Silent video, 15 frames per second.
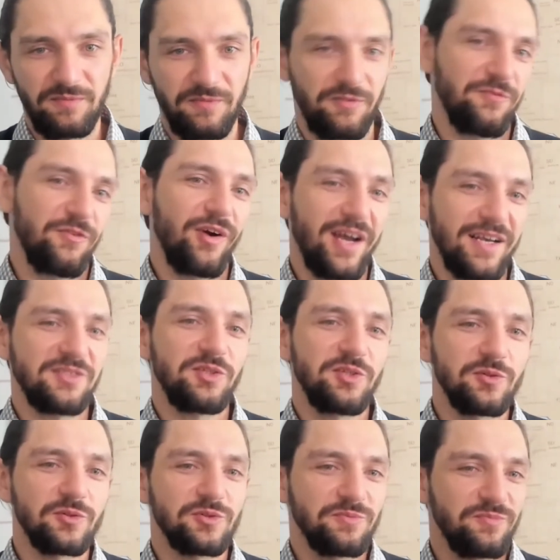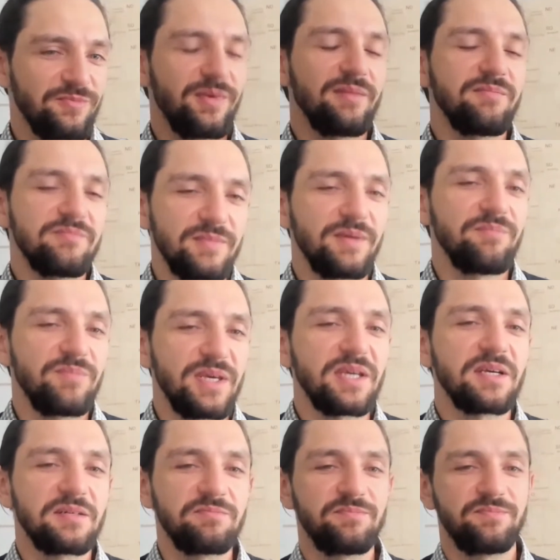For us, the
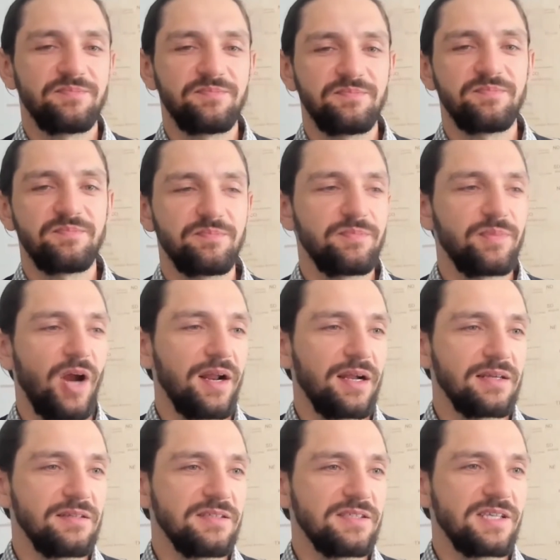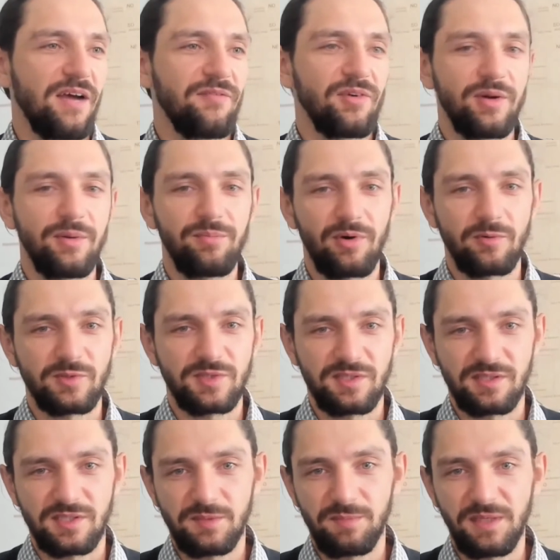big product discovery
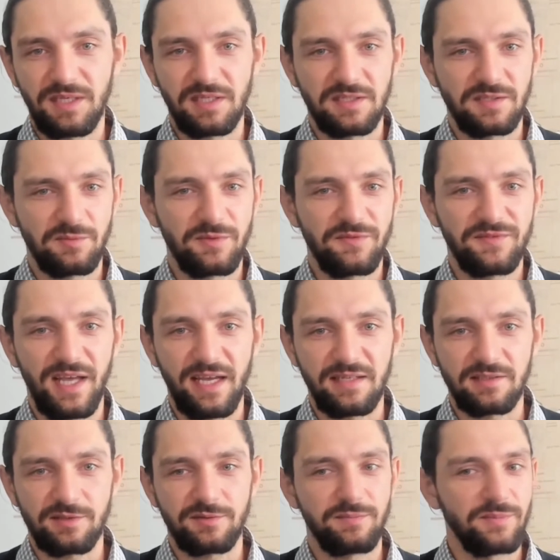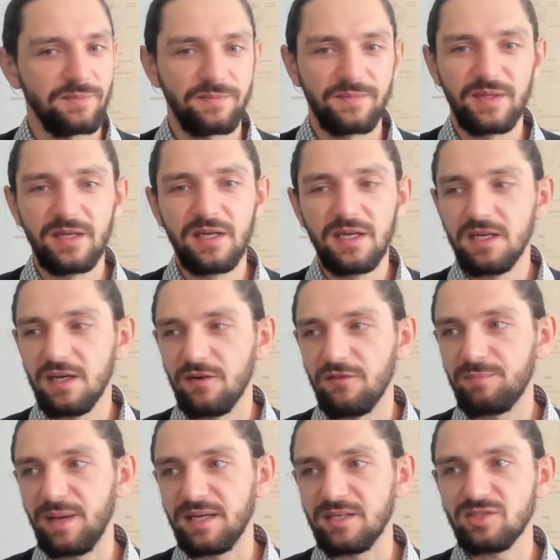process begins with tens
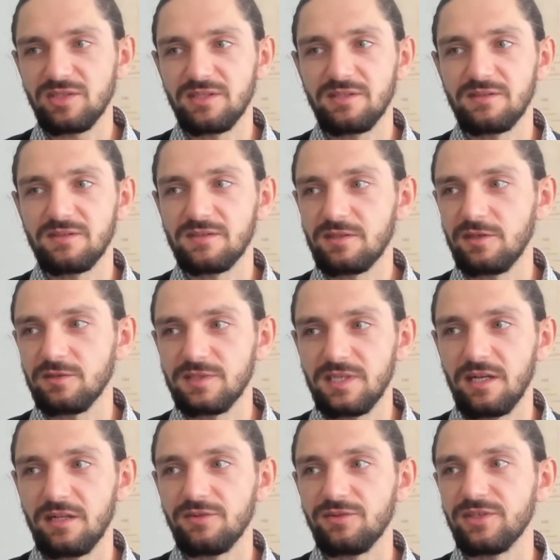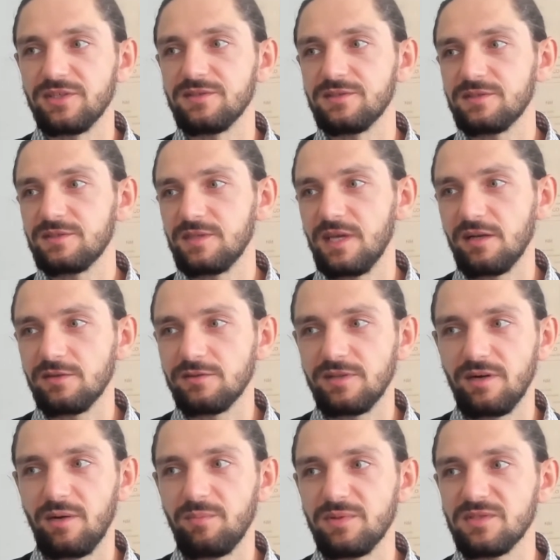of patients, consultants,
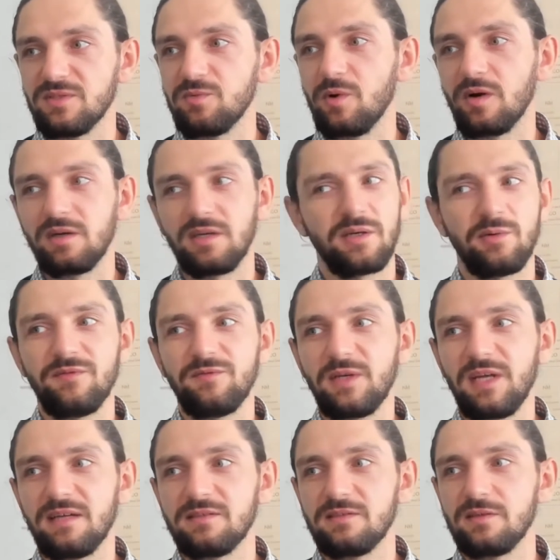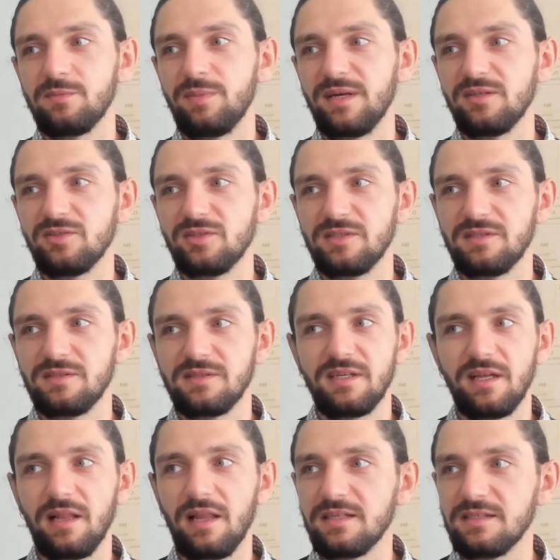psychotherapists working with the cancer patients,
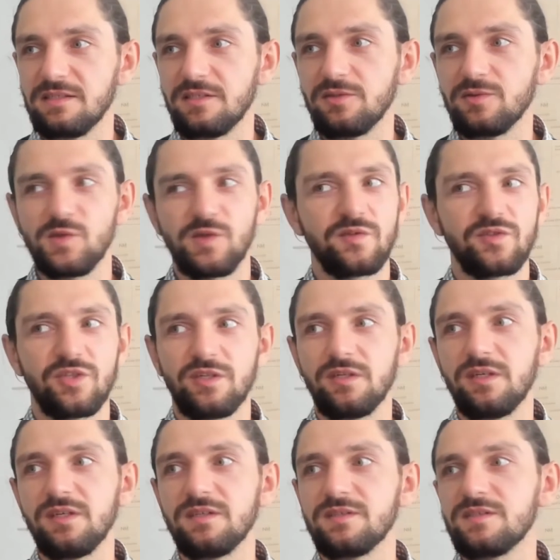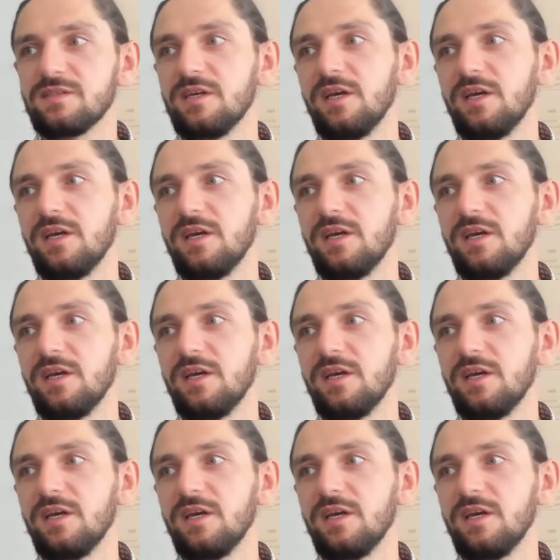analyzing user journeys,